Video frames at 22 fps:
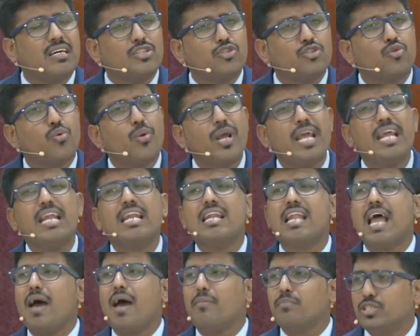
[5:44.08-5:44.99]
three
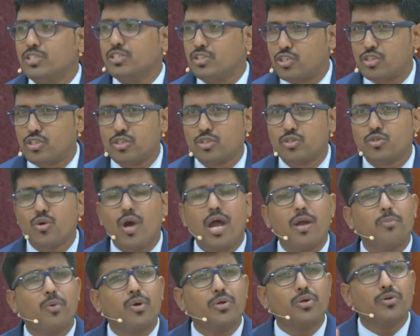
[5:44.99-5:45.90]
laments. So
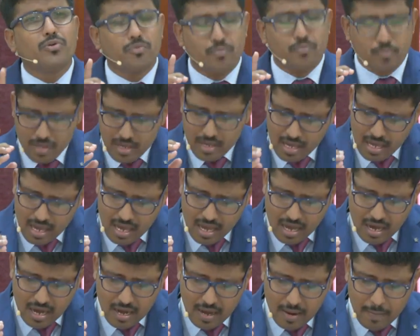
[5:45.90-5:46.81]
I'm going
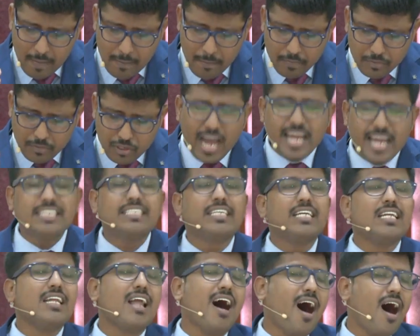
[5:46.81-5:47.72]
to
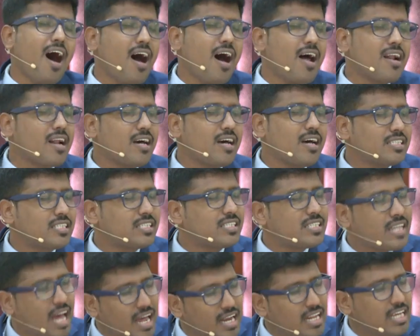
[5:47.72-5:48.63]
title our
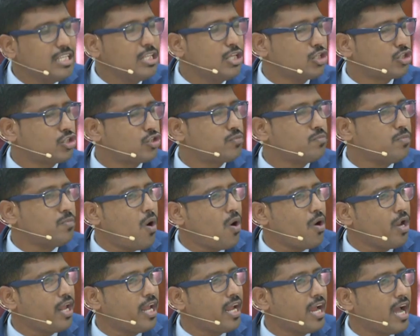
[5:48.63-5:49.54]
study this
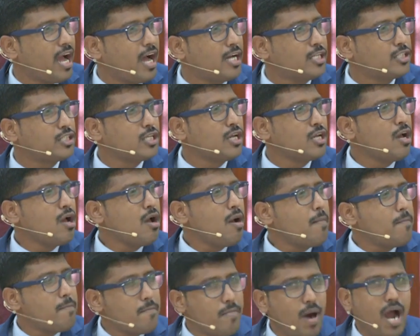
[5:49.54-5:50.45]
morning as,
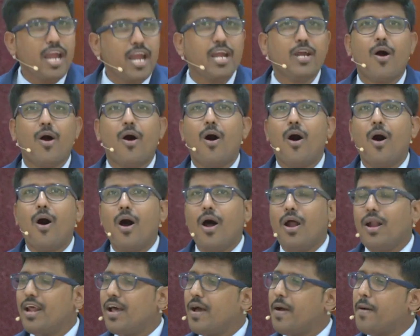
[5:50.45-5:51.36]
my
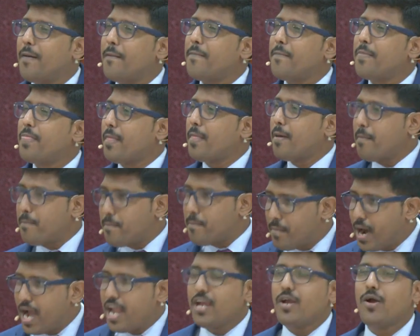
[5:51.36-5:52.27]
God,
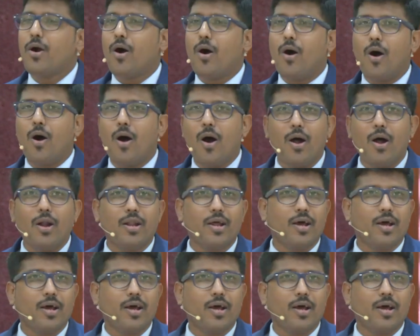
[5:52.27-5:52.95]
why?